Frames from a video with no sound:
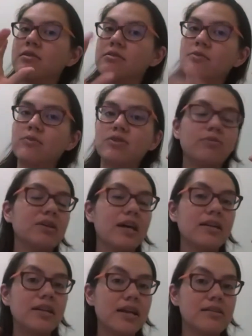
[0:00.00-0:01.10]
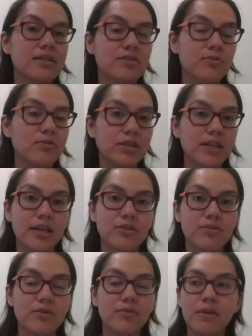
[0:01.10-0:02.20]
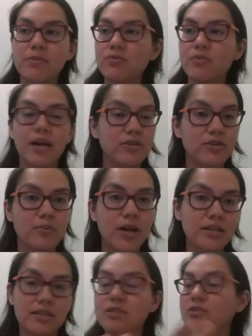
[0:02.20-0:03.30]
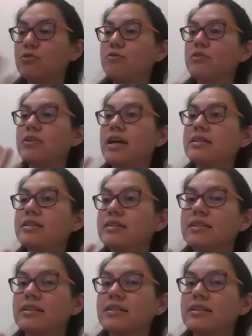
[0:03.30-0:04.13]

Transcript: which will be kind of nice because you really can't drink that much wine during pregnancy, so you'll feel nice.